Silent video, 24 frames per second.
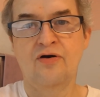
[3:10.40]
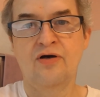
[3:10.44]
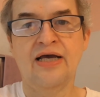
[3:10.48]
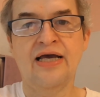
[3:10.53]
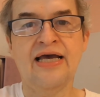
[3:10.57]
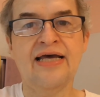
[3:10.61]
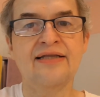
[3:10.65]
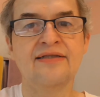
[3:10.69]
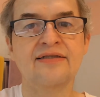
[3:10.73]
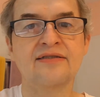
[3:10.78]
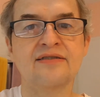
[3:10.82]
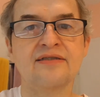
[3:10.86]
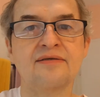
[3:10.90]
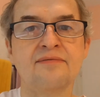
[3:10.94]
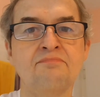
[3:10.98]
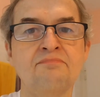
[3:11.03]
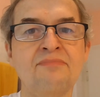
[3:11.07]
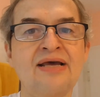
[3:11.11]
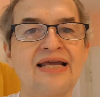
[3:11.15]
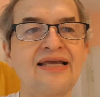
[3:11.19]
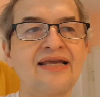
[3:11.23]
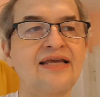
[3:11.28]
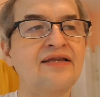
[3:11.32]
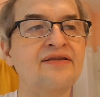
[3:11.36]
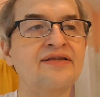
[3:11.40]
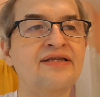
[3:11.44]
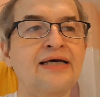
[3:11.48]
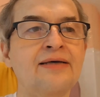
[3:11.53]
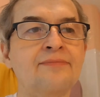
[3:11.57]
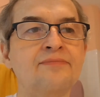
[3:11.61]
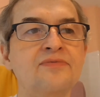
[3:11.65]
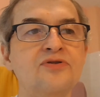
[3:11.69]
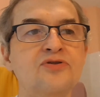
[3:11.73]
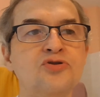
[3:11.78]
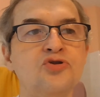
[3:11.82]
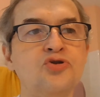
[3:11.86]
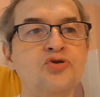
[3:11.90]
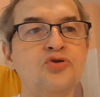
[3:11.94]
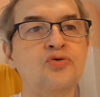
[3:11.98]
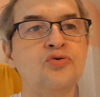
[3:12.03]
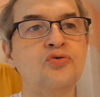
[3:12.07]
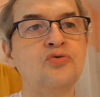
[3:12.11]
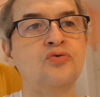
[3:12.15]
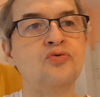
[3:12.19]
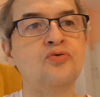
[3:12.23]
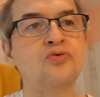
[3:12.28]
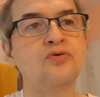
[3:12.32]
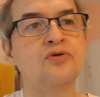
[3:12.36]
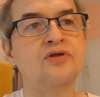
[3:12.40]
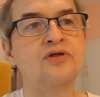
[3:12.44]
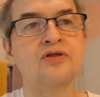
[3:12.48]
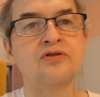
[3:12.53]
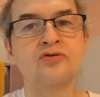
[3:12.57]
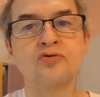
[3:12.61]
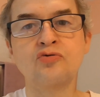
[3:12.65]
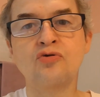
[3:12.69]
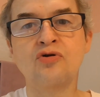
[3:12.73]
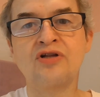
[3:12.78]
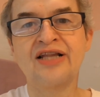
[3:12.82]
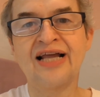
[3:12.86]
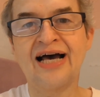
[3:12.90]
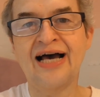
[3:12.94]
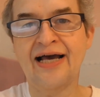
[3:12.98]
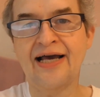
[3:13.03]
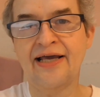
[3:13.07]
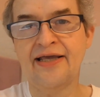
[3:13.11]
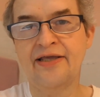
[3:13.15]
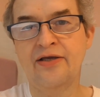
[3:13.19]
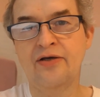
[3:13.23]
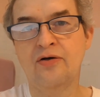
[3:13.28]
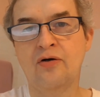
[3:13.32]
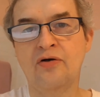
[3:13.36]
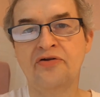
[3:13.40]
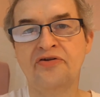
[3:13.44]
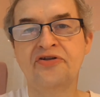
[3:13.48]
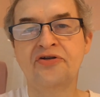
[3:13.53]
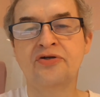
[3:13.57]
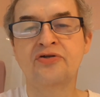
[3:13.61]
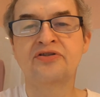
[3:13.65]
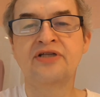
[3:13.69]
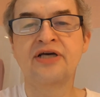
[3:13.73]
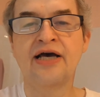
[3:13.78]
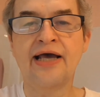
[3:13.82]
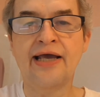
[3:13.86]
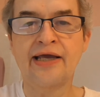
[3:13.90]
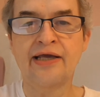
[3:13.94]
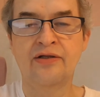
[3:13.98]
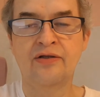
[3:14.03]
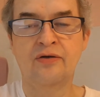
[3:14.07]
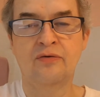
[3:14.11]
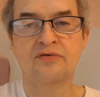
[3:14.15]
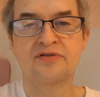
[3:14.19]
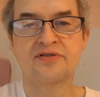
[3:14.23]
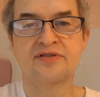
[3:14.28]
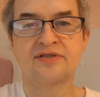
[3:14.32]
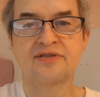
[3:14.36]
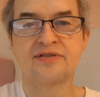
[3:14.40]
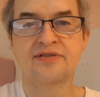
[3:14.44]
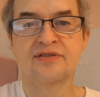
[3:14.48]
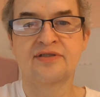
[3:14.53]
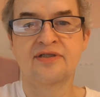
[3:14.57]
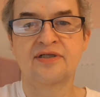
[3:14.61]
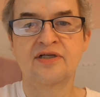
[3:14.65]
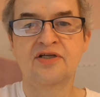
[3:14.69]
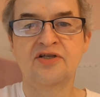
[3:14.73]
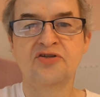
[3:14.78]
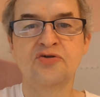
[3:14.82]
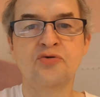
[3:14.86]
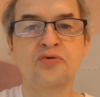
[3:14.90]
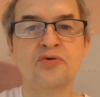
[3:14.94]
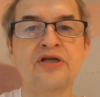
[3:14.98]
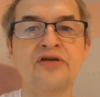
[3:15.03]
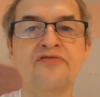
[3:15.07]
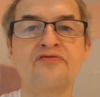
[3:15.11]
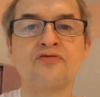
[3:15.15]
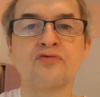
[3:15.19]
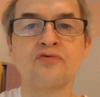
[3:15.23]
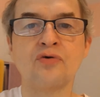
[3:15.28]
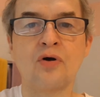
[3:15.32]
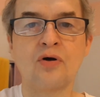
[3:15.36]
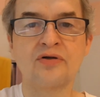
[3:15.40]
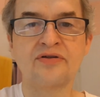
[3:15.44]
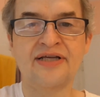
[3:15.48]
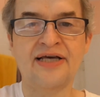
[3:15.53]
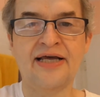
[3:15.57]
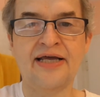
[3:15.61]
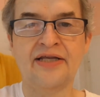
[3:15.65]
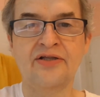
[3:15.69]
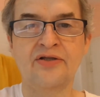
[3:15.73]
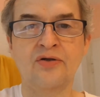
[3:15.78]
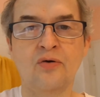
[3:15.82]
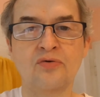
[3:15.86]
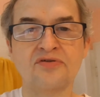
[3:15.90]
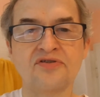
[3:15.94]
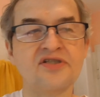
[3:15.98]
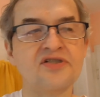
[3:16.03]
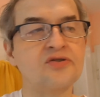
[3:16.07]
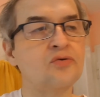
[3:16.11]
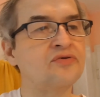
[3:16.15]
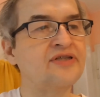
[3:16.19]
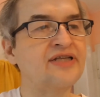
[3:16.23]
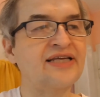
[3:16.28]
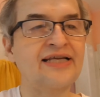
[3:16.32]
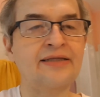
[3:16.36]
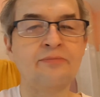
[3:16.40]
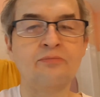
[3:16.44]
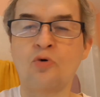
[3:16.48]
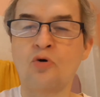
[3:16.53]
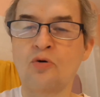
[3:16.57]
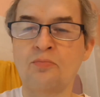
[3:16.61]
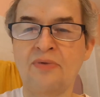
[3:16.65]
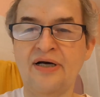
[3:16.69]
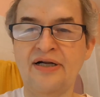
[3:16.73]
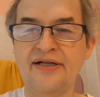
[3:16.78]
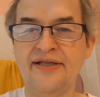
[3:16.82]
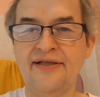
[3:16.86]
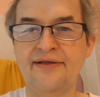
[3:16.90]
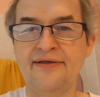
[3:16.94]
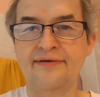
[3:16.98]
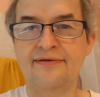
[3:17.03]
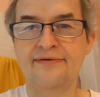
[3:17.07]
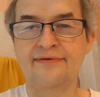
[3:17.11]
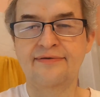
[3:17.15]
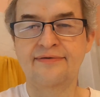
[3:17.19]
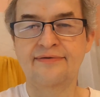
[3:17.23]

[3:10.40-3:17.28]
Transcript: and making them to lie on your diagnosis, to give wrong diagnosis so they get more money.